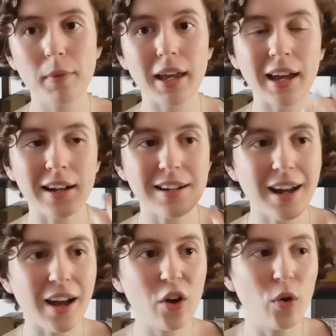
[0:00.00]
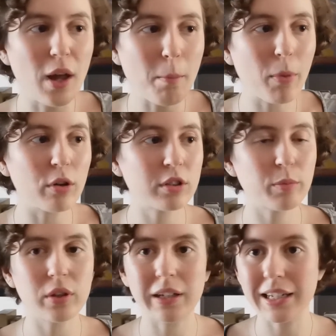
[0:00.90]
and how
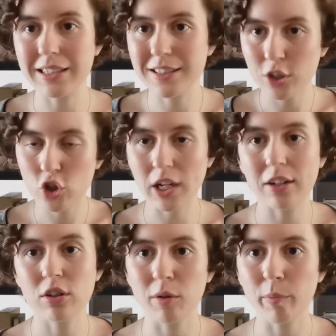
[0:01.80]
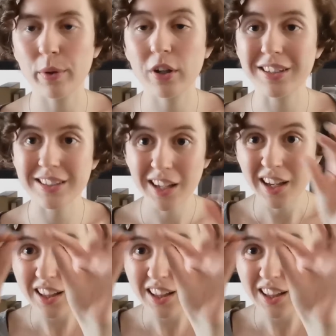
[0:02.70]
impossible it is to change them, because